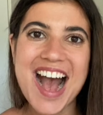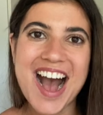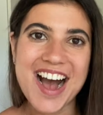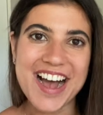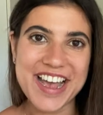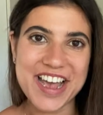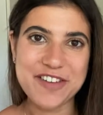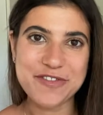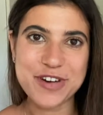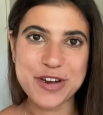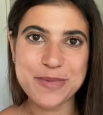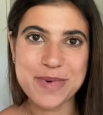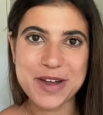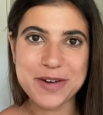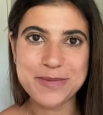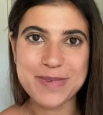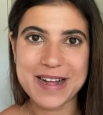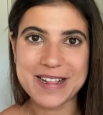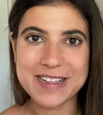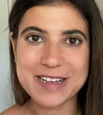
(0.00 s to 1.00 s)
Hi
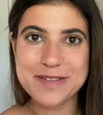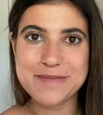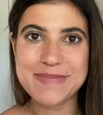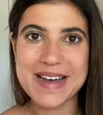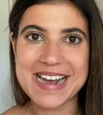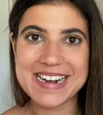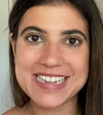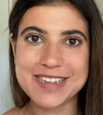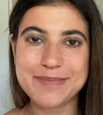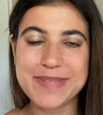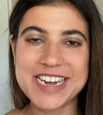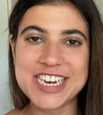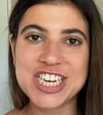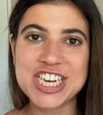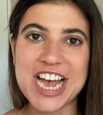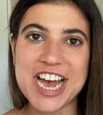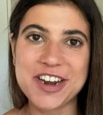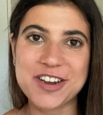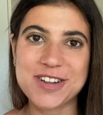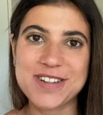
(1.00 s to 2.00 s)
everyone, welcome back to my
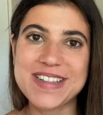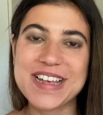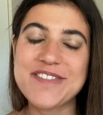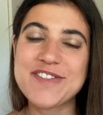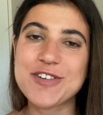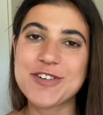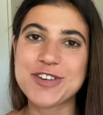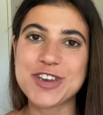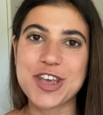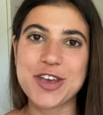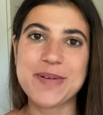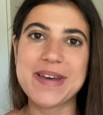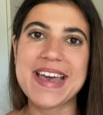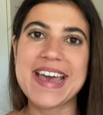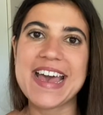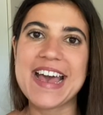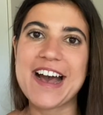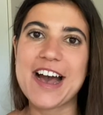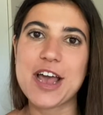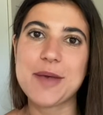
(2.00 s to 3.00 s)
channel. If you're new
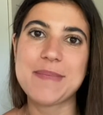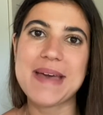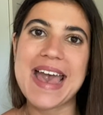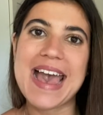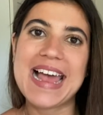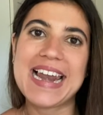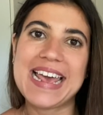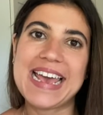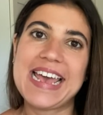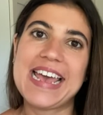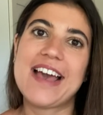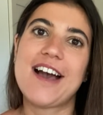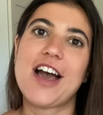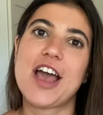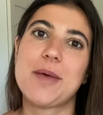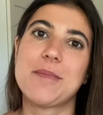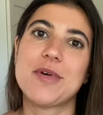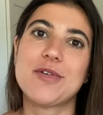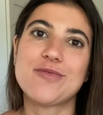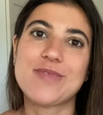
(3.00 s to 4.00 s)
here, I'm Ellie.
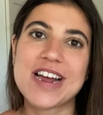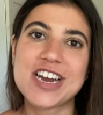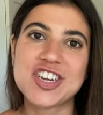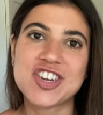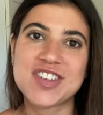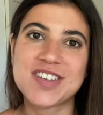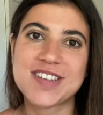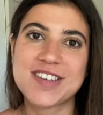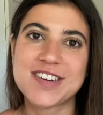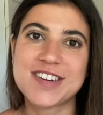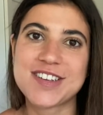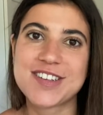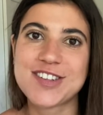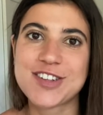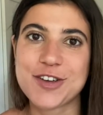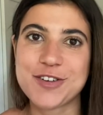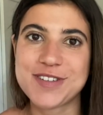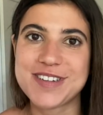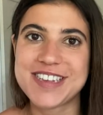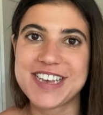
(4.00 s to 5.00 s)
I'm a registered
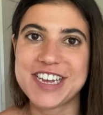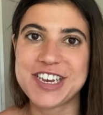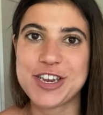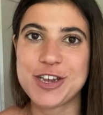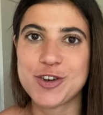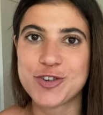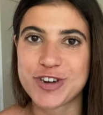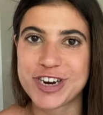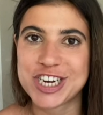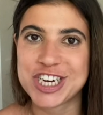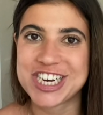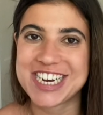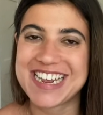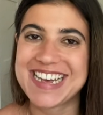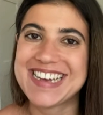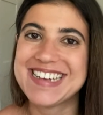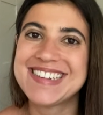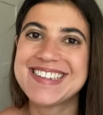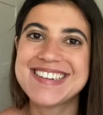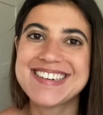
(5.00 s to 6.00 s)
associate
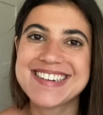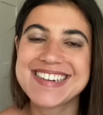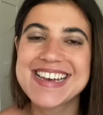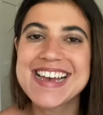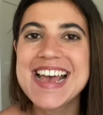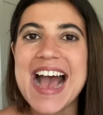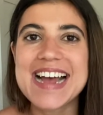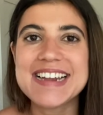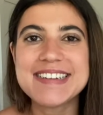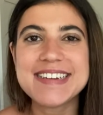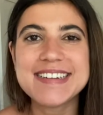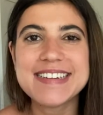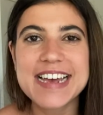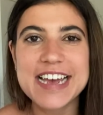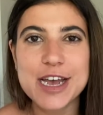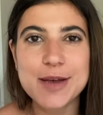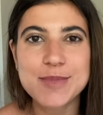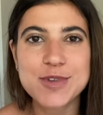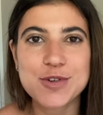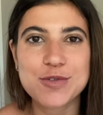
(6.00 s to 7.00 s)
nutritionist. And
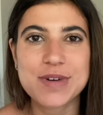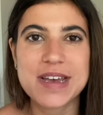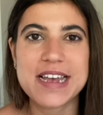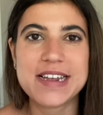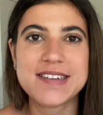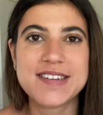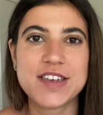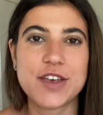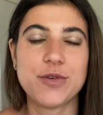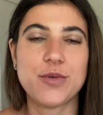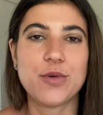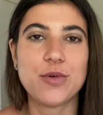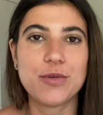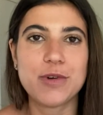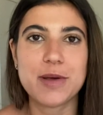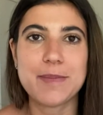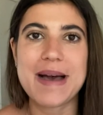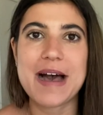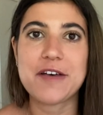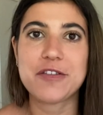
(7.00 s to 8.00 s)
today I'm talking to you all
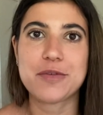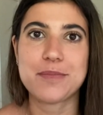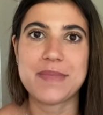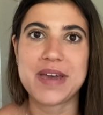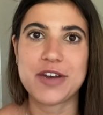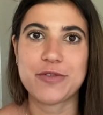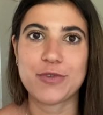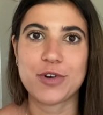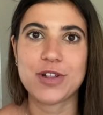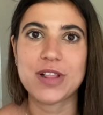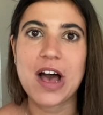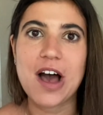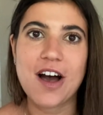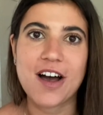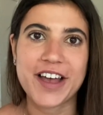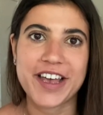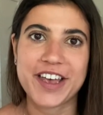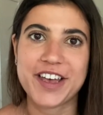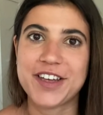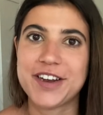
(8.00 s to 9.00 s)
about the mineral
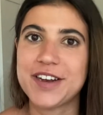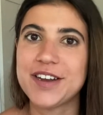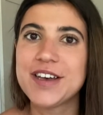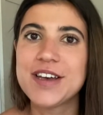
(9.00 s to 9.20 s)
iron.